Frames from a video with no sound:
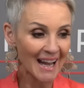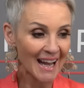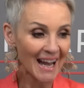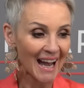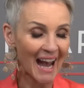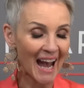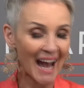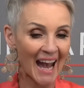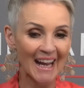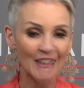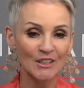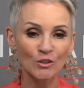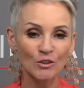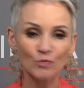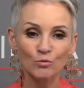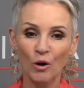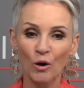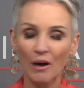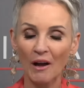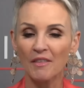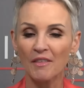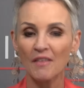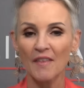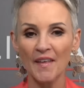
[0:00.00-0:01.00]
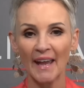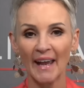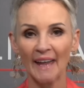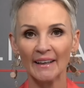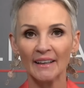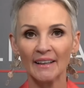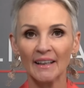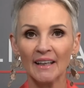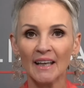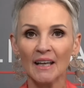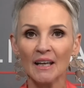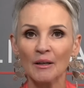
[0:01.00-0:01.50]
and rather
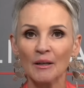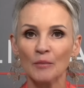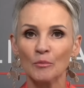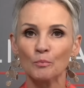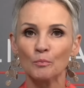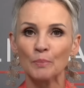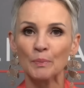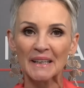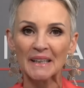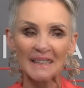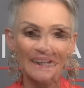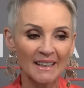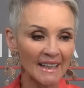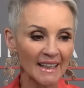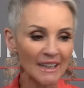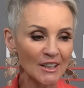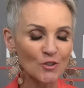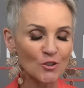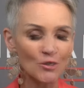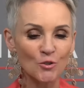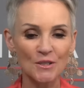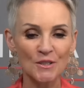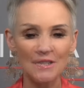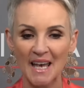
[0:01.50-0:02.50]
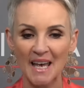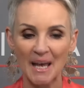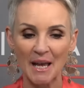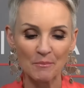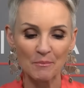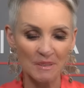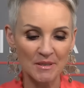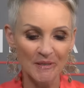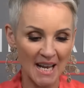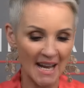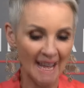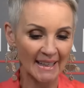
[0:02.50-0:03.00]
than being in your same
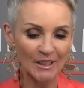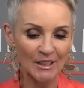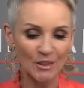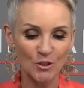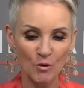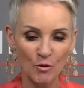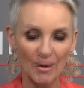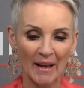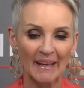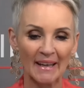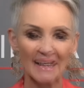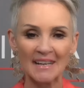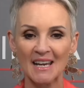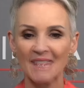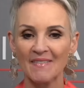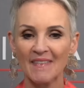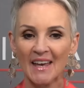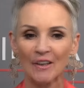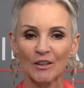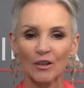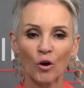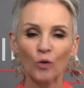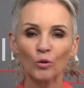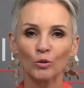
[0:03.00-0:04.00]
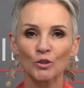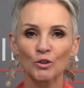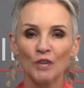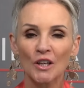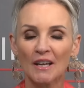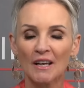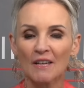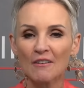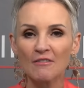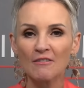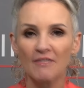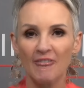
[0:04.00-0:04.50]
tacky, tracky, and that old
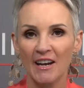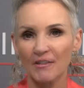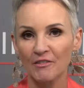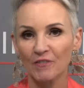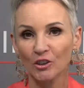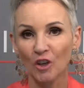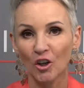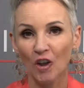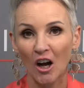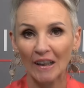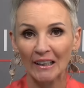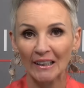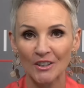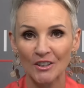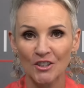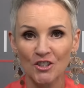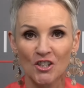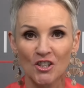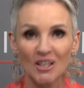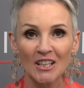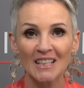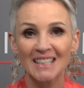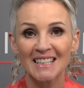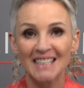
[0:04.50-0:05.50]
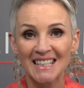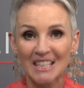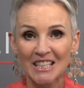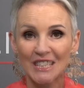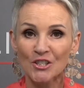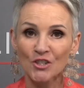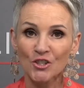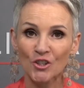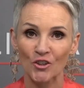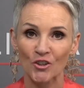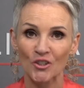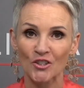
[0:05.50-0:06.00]
favorite college
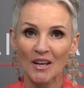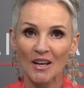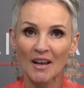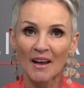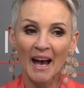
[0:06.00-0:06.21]
t-shirt,